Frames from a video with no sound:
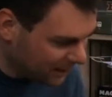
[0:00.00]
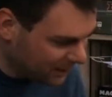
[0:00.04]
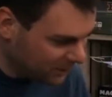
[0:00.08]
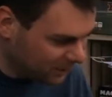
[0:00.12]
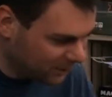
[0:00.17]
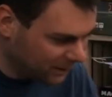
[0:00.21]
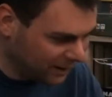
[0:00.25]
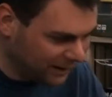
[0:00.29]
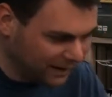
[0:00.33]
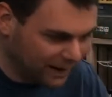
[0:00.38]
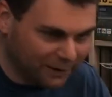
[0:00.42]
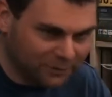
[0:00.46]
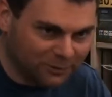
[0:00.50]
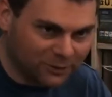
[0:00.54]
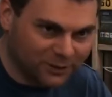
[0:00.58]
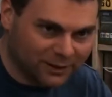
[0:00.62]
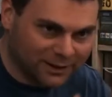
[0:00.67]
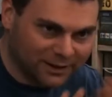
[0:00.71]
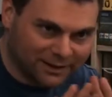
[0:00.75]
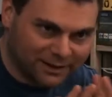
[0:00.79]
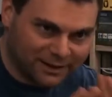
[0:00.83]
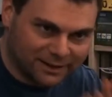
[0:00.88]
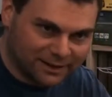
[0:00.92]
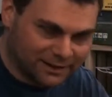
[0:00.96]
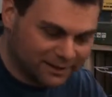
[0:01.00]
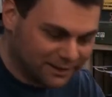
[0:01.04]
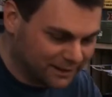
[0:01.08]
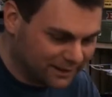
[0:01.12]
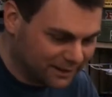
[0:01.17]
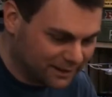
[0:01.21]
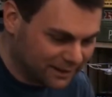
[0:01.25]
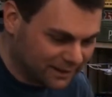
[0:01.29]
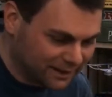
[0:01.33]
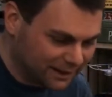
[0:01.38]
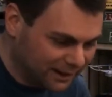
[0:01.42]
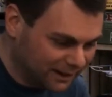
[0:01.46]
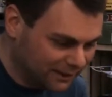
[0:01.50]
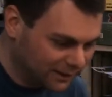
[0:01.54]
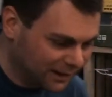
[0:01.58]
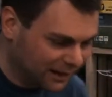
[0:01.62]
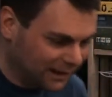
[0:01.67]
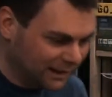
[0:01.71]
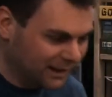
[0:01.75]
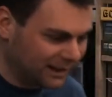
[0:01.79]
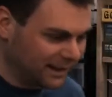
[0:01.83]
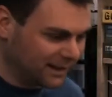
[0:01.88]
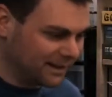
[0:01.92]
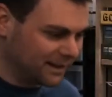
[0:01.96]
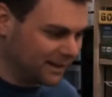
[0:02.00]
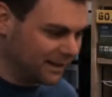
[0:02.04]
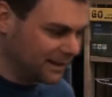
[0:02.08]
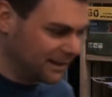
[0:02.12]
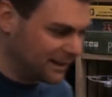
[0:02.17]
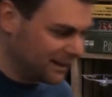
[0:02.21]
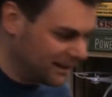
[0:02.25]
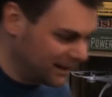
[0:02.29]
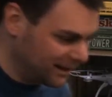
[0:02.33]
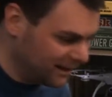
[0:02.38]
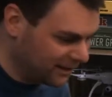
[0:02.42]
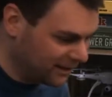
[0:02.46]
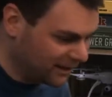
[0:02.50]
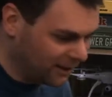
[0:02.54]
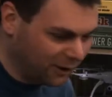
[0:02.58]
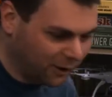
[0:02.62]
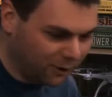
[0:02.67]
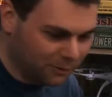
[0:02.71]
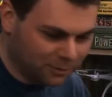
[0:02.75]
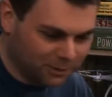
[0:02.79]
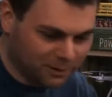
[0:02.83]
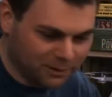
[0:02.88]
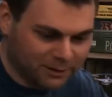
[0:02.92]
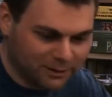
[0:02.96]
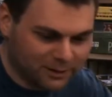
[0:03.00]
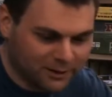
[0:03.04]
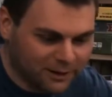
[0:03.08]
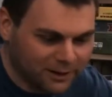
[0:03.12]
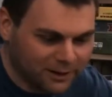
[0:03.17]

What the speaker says: mess with it. I'm just going to leave it like this and see, hope.